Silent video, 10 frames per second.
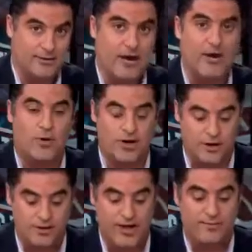How do I
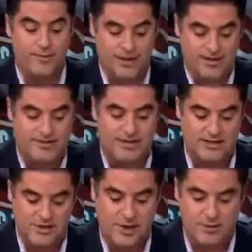know that? Because the
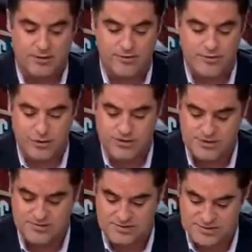chairman of the Joint
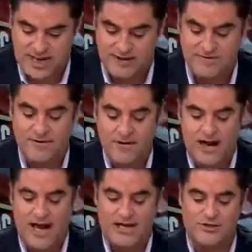Chiefs of Staff
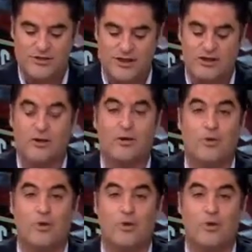actually